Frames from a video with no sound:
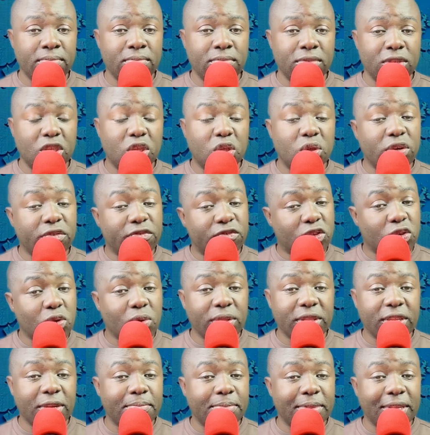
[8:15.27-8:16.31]
he should have
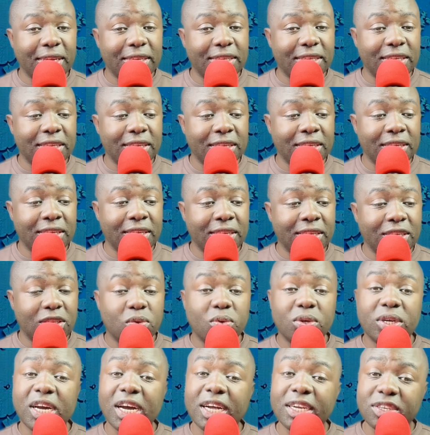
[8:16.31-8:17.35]
told them that
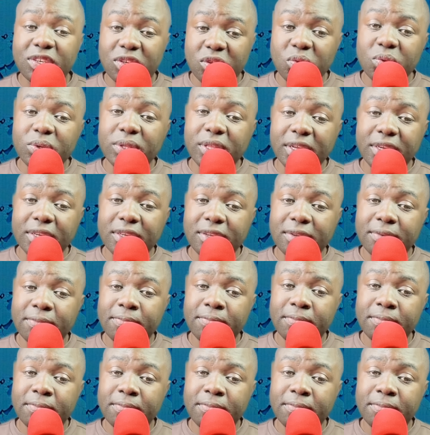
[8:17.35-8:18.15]
you can't do that.